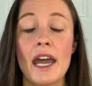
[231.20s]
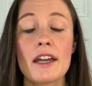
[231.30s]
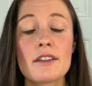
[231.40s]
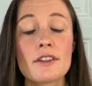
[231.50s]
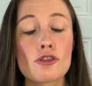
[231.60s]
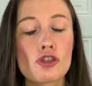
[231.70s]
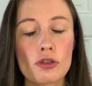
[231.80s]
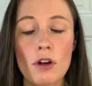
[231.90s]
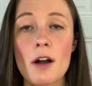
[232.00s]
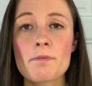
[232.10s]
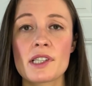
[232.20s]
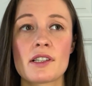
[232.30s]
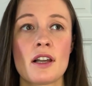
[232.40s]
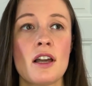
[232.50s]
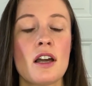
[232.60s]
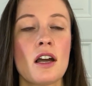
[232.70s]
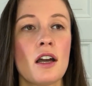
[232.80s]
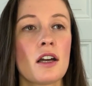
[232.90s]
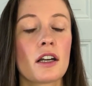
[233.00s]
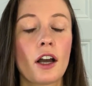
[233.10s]
and Trump's
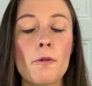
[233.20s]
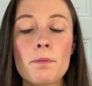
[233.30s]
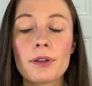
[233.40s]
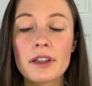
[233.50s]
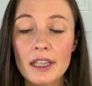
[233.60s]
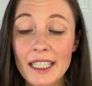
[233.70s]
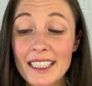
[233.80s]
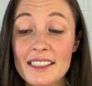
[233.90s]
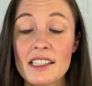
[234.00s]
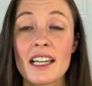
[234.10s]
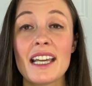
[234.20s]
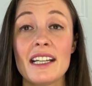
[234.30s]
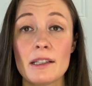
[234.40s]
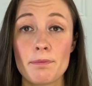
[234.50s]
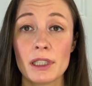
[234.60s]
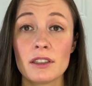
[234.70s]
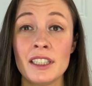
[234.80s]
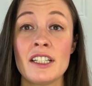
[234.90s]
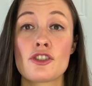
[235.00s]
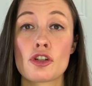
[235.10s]
complete
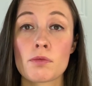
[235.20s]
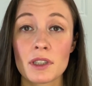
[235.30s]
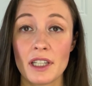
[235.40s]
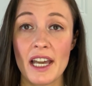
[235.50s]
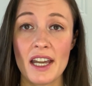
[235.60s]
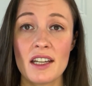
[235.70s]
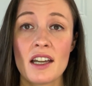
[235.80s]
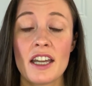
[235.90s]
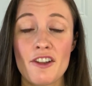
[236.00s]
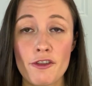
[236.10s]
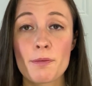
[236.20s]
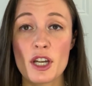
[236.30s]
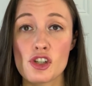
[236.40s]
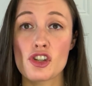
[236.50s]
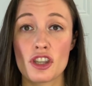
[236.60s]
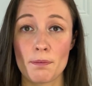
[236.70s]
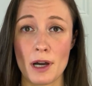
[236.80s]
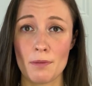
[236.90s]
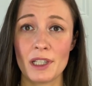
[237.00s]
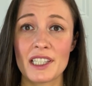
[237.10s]
inability to relay information to the
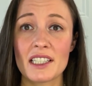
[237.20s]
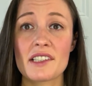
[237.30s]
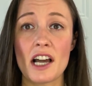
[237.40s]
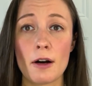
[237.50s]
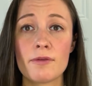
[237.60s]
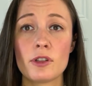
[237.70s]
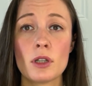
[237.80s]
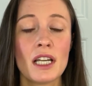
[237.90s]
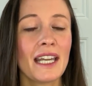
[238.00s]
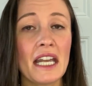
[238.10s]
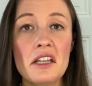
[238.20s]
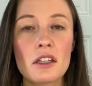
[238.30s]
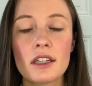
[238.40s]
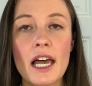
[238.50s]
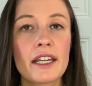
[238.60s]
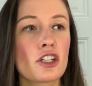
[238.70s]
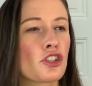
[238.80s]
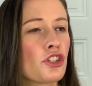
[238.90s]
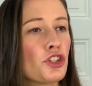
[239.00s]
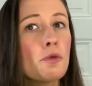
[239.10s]
public that is helpful, it like
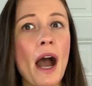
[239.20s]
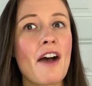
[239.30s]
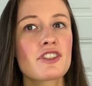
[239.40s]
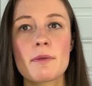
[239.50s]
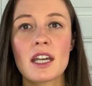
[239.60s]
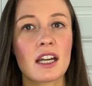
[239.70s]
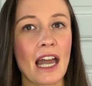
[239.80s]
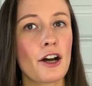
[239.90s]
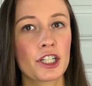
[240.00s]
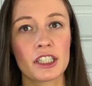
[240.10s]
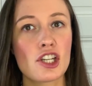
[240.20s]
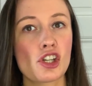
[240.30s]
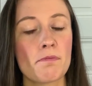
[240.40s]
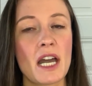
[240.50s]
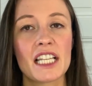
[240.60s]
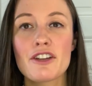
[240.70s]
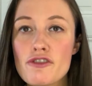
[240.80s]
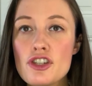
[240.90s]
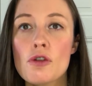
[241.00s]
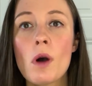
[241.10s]
you have to make a calculation, man. If
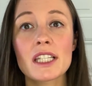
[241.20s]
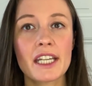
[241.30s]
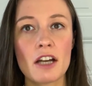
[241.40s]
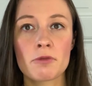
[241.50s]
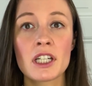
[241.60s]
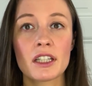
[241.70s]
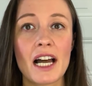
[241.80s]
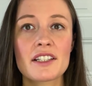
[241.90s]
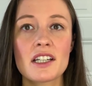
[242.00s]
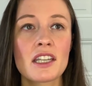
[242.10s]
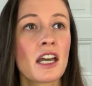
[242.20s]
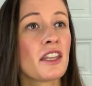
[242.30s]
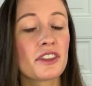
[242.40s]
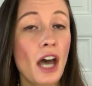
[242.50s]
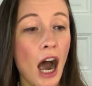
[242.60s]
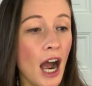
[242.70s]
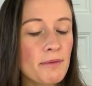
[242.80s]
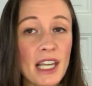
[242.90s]
you want to get reelected, I'm